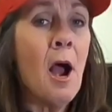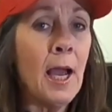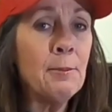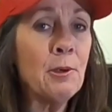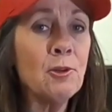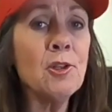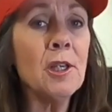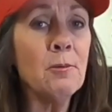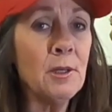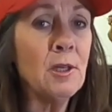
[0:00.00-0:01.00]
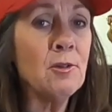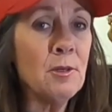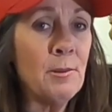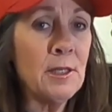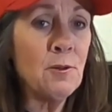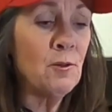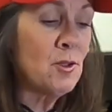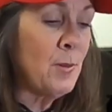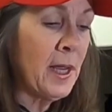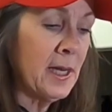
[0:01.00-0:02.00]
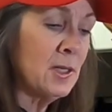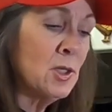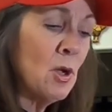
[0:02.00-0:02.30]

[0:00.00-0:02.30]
I personally will use the Best Foods mayonnaise.